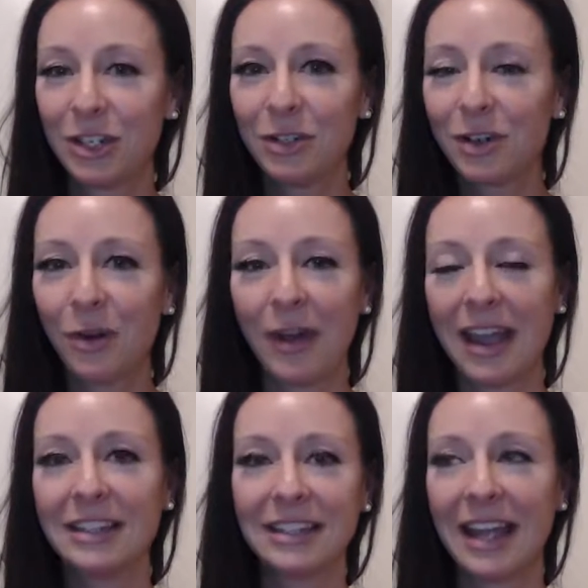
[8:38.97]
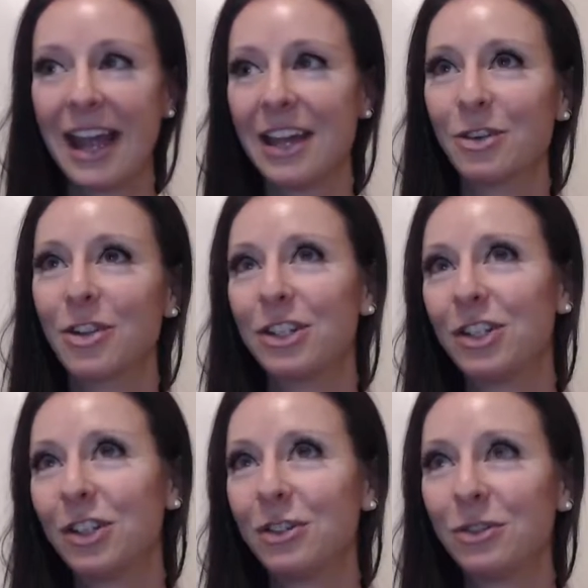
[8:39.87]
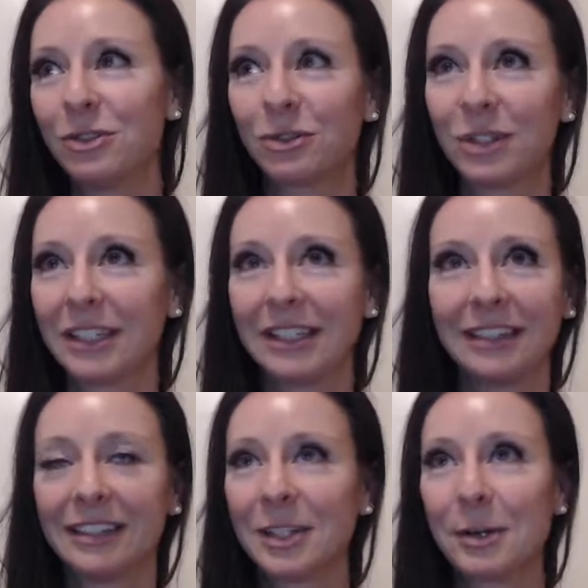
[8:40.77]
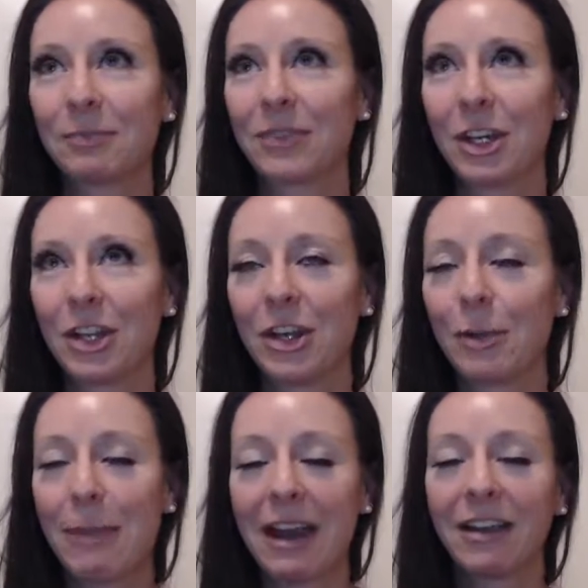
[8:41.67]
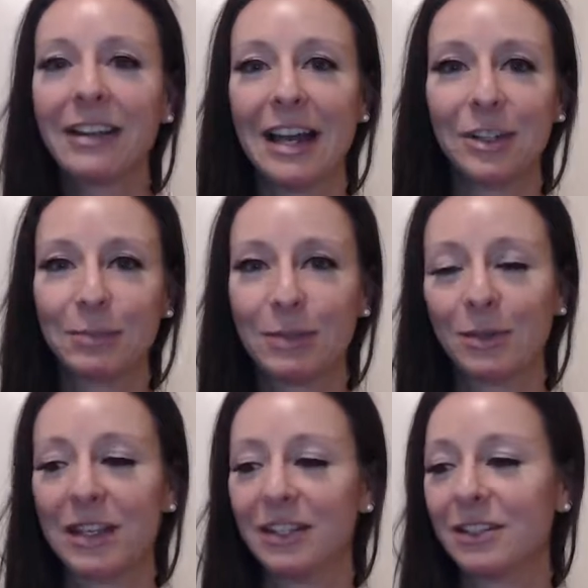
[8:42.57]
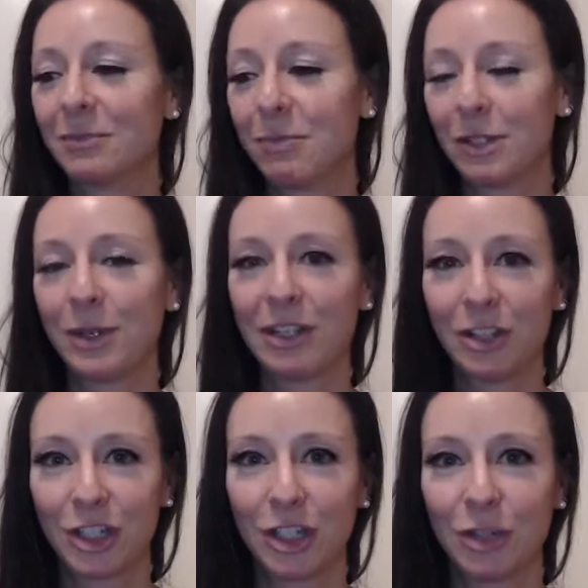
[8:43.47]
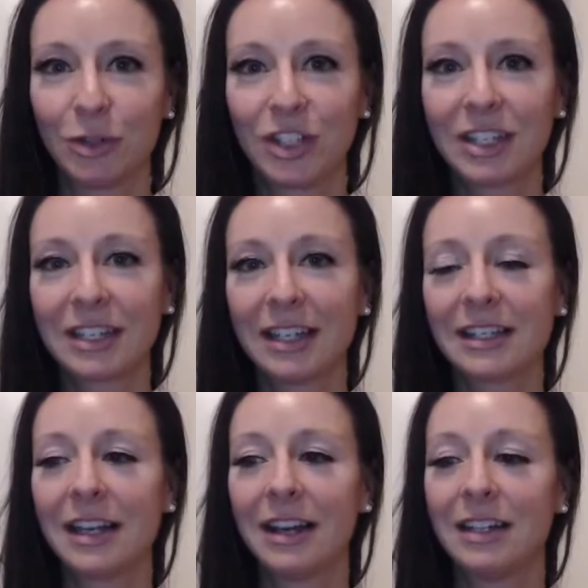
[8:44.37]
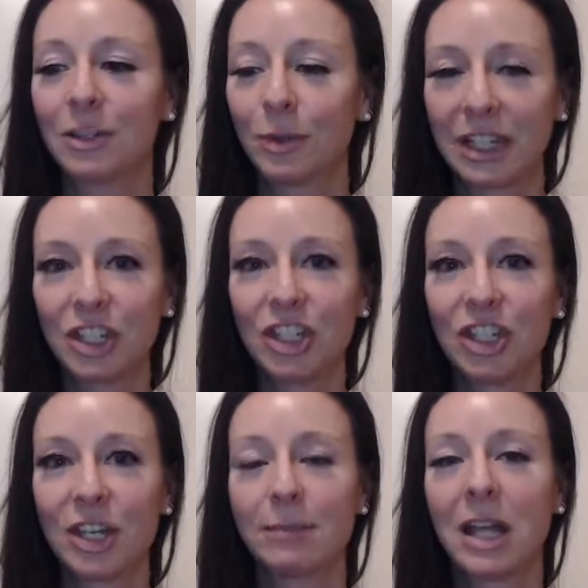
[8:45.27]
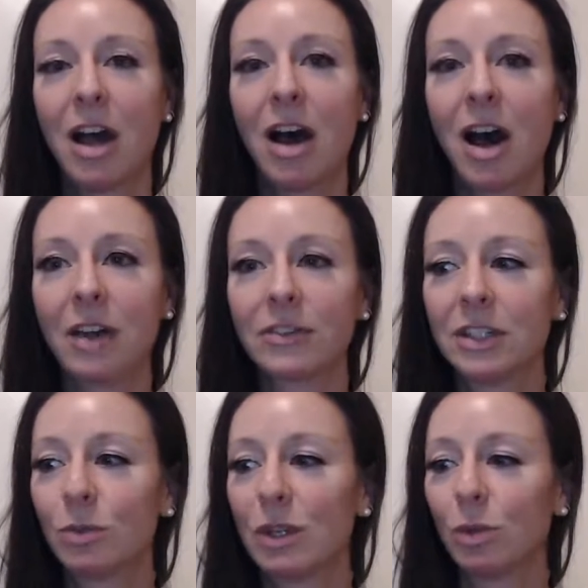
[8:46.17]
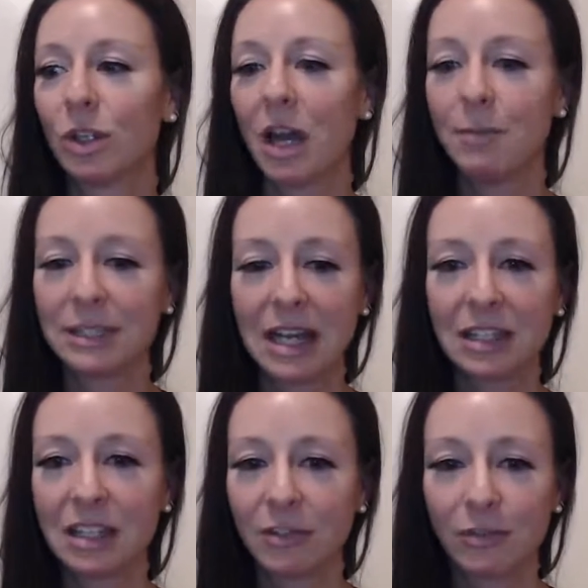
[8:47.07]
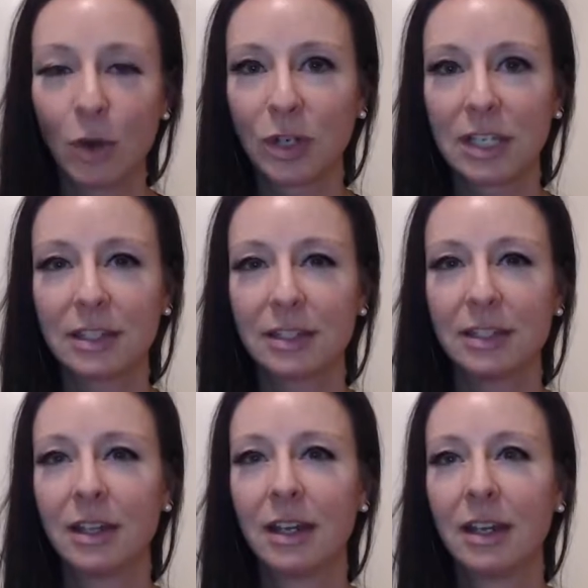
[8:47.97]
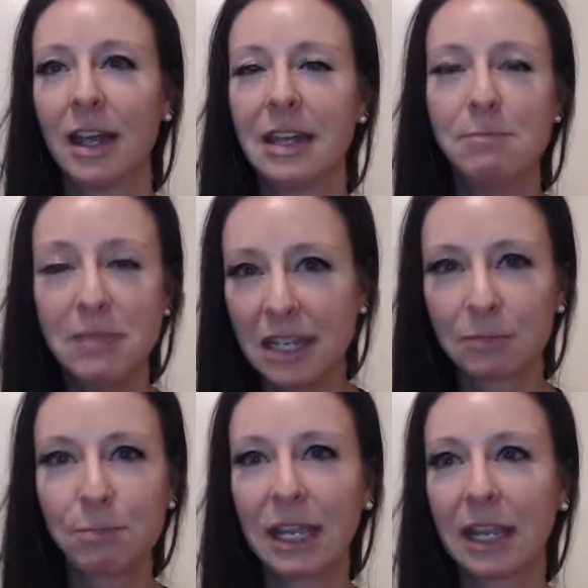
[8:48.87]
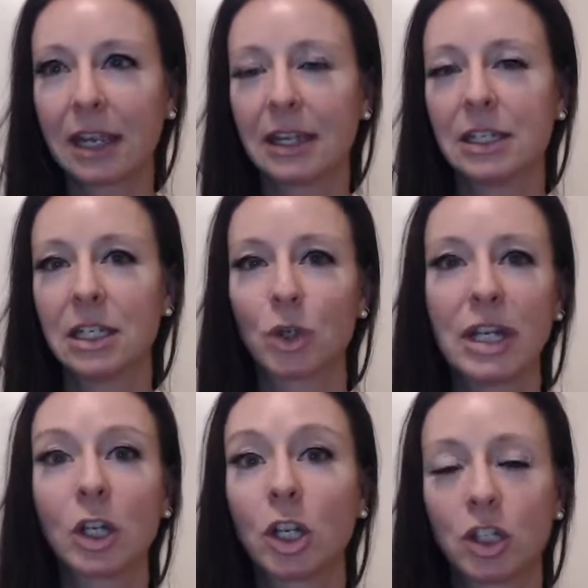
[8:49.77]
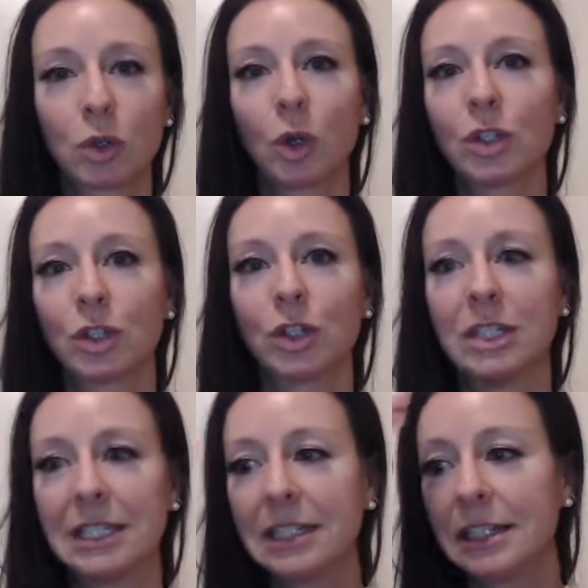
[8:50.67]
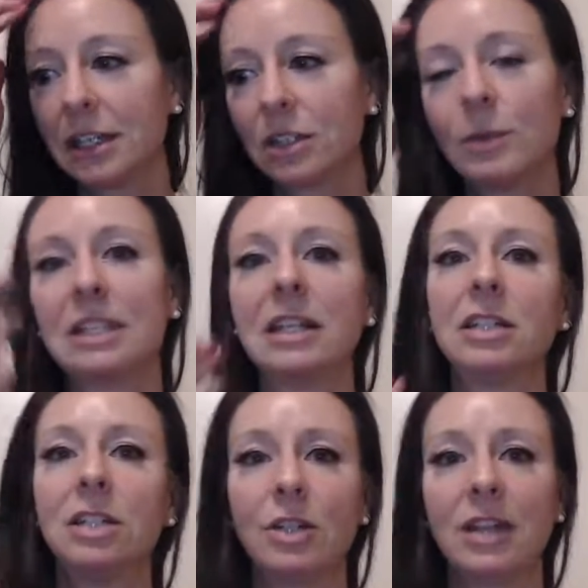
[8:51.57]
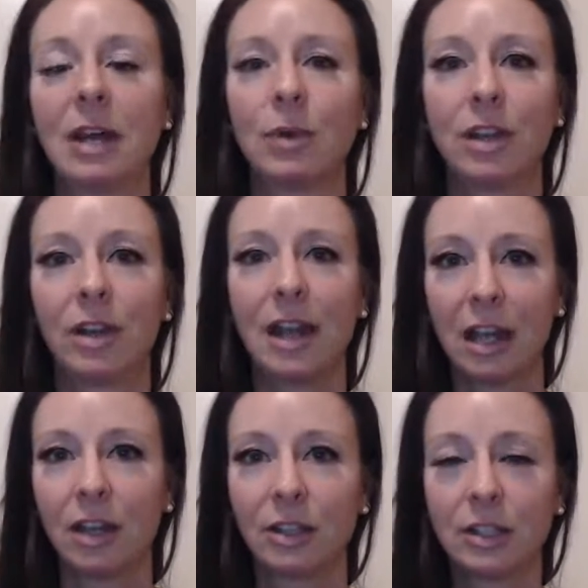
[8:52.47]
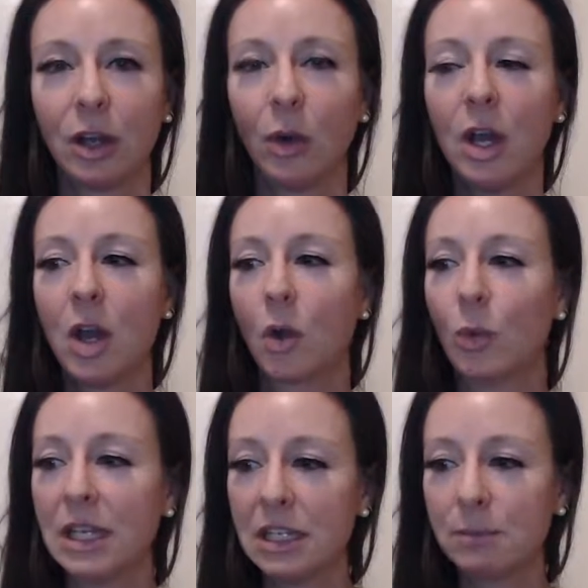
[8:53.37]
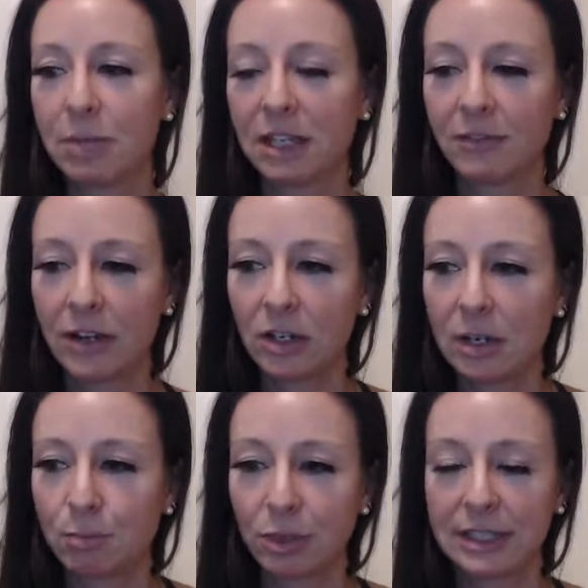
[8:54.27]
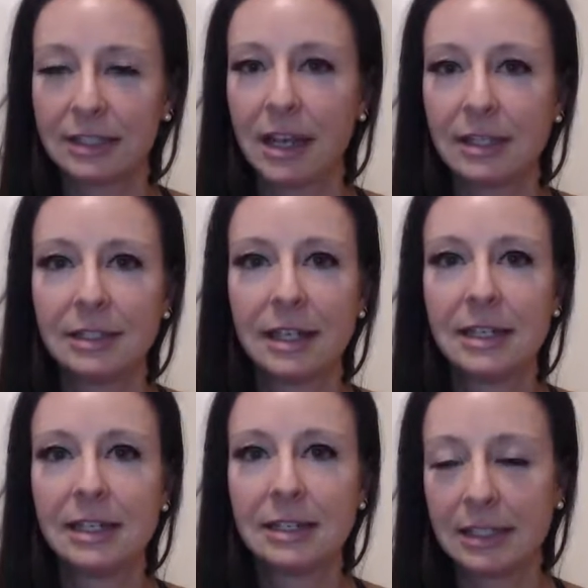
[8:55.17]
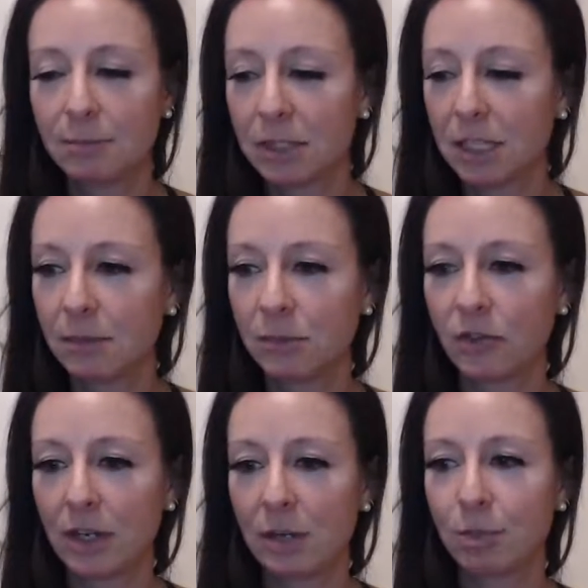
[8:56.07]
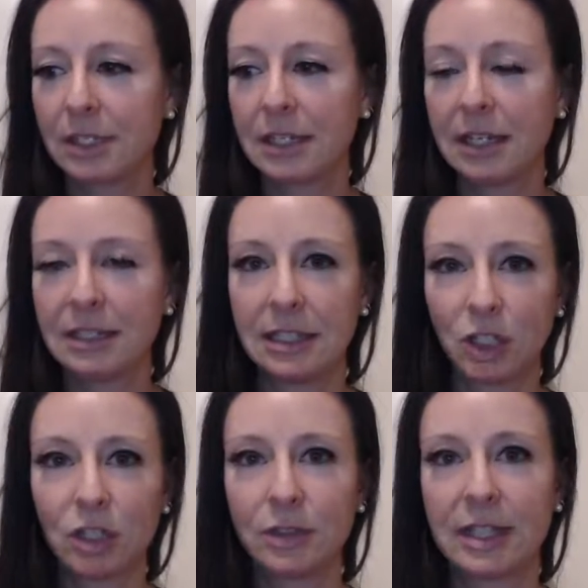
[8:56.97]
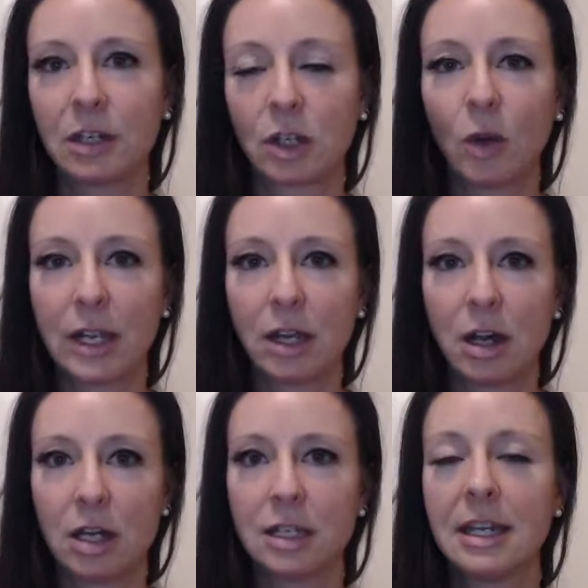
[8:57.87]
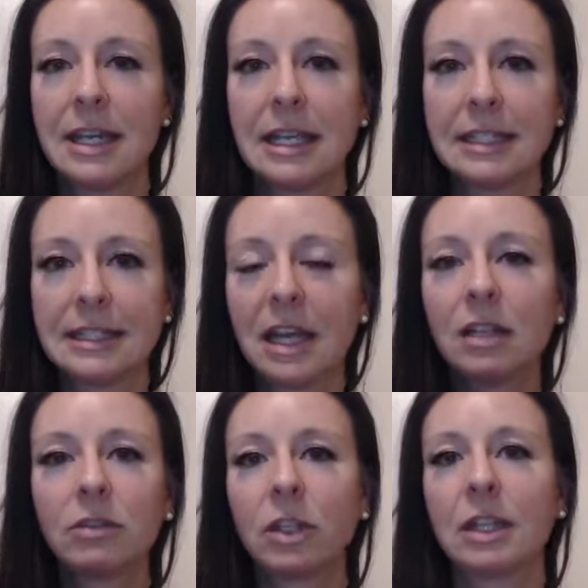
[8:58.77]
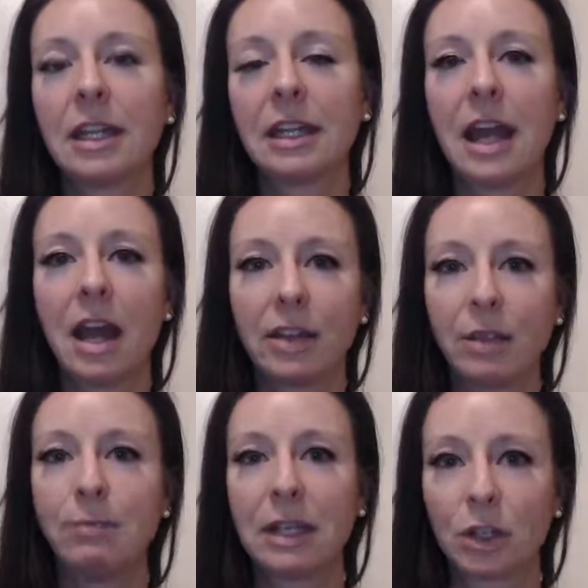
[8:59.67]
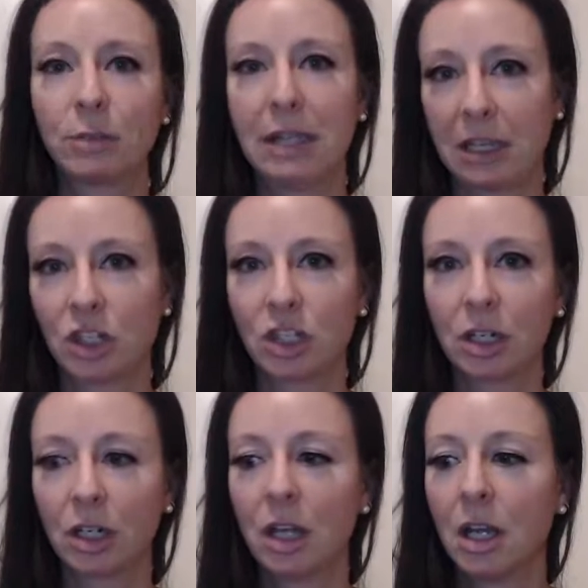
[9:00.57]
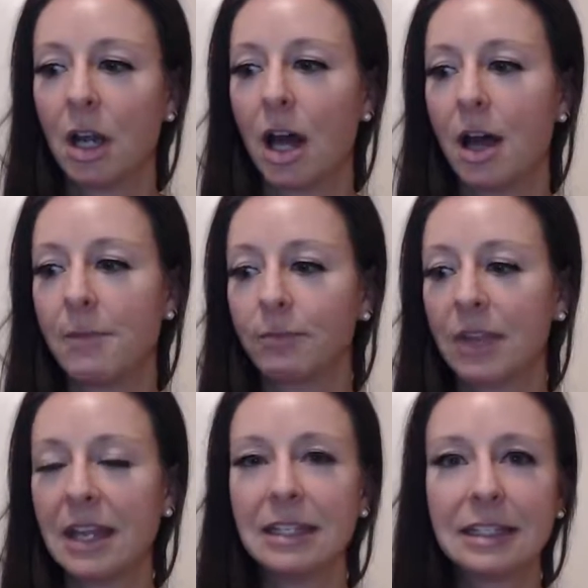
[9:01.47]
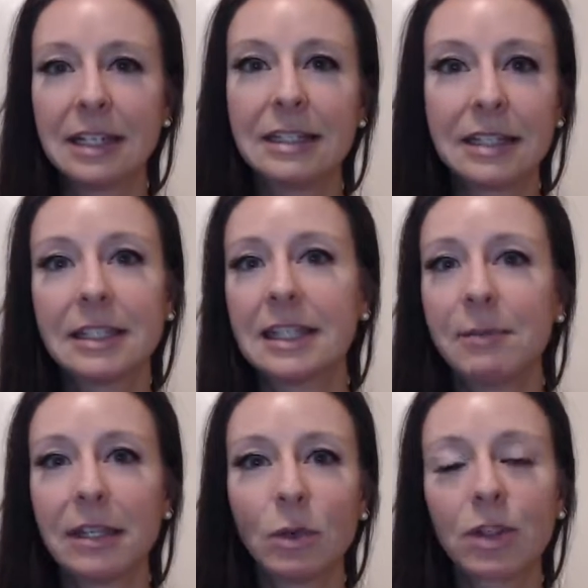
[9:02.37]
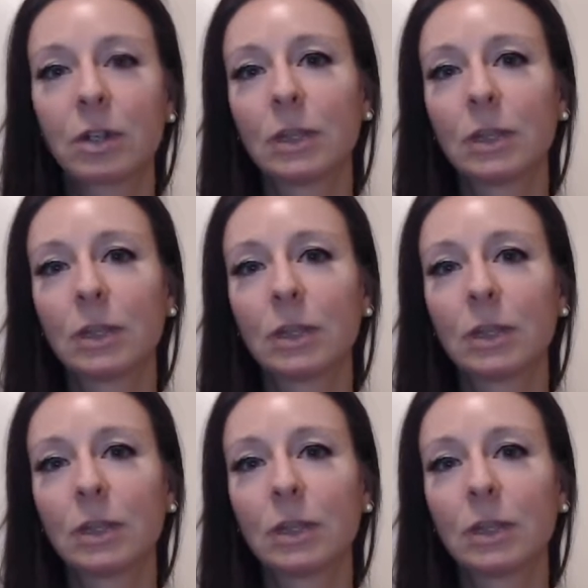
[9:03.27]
go hand in hand, or the two really, there are parallels between the two. Just like in our relationships, often we will obsess and focus and nitpick and try to control certain details. We tend to do that with our health. So we nitpick very precise symptoms, very precise issues that are going on, instead of looking at the bigger picture. And it's the same thing with our